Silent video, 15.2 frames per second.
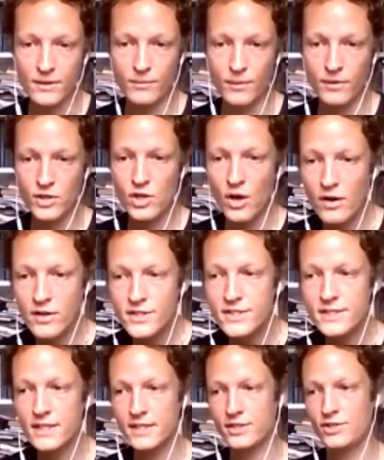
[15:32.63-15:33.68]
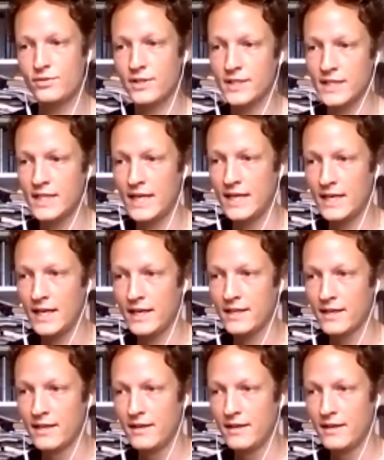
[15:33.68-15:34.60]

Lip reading: We were constantly during the day, like